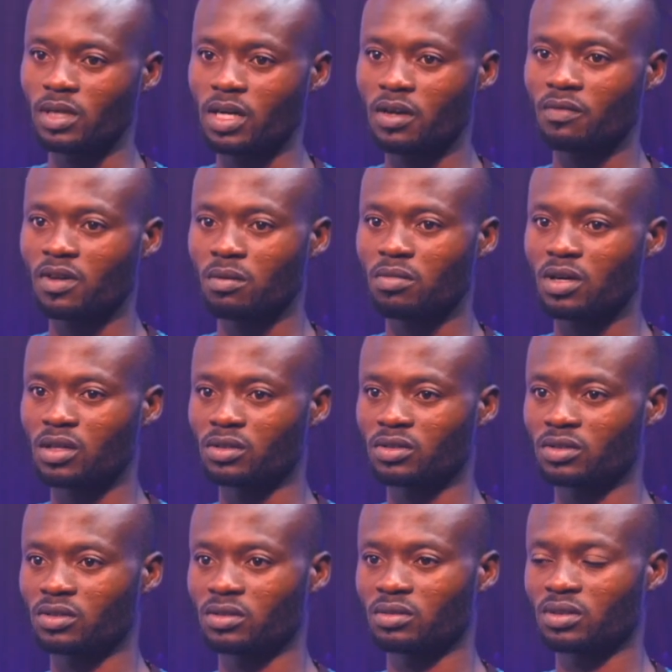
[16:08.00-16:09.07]
have about
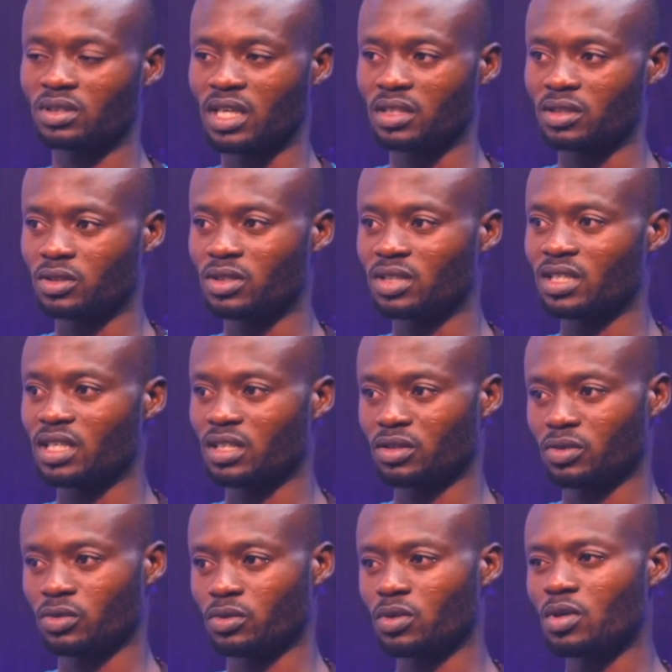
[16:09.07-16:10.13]
10 there
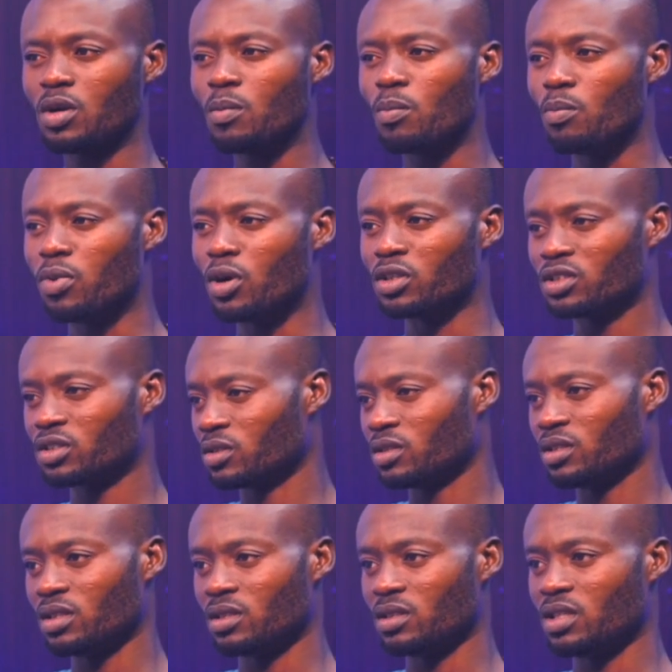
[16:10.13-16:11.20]
too. But
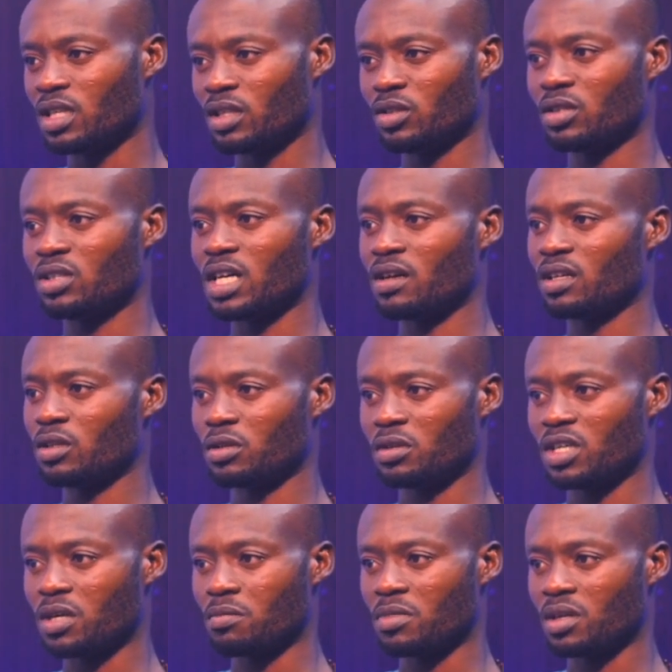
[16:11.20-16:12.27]
they are not directly
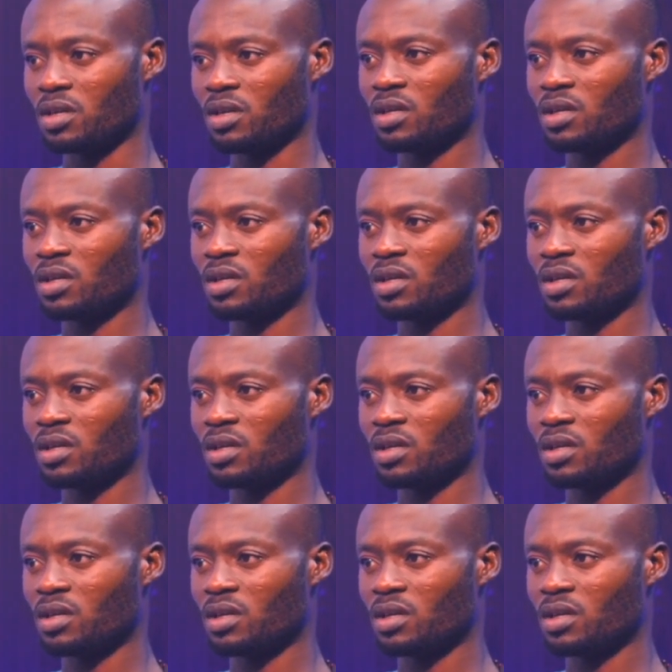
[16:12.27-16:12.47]
under me.